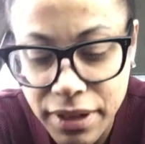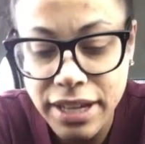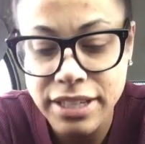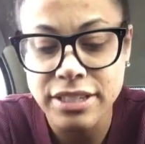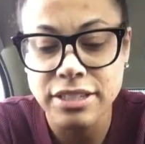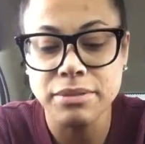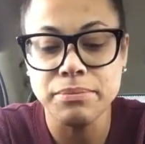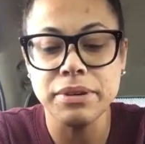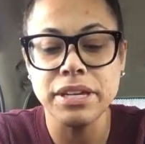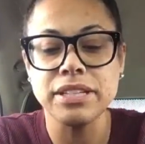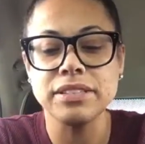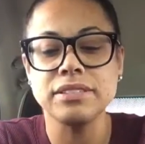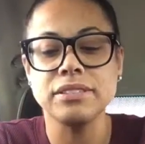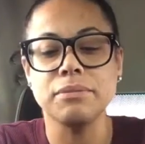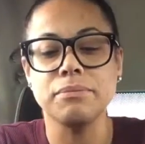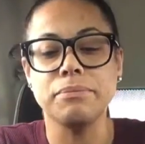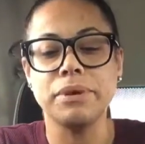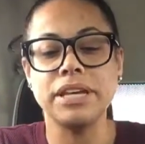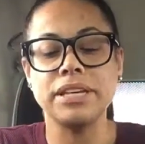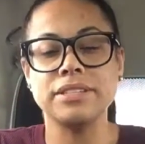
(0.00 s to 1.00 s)
just made
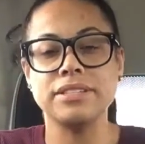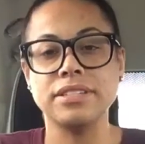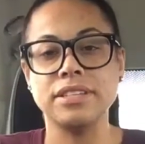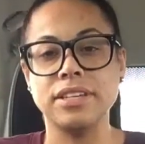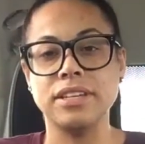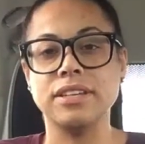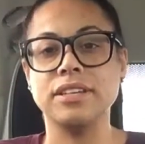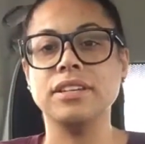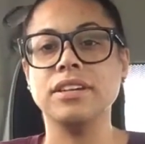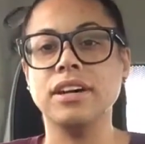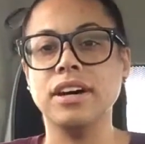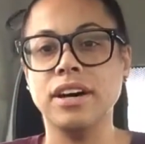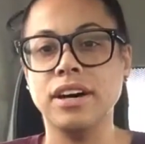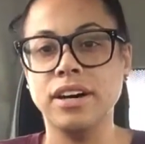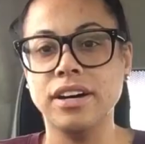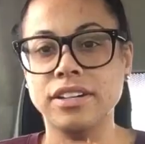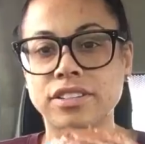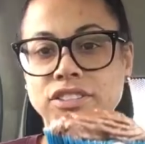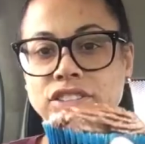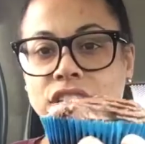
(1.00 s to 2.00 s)
some basic
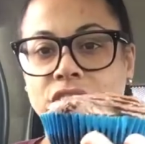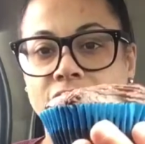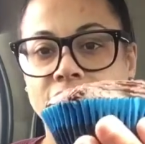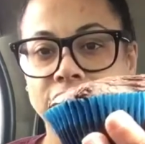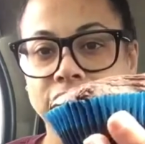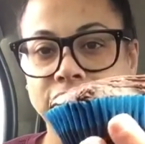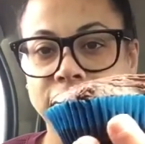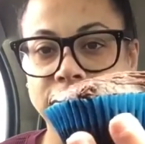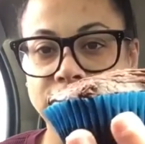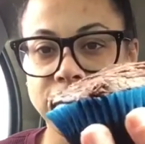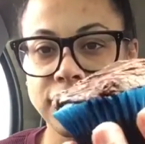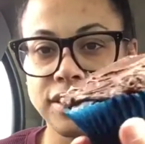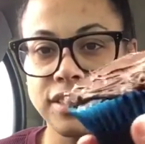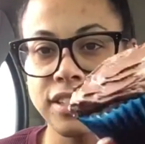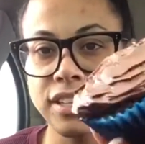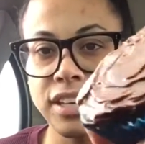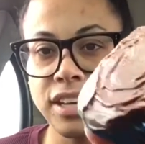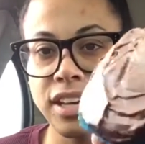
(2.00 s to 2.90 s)
uh, chocolate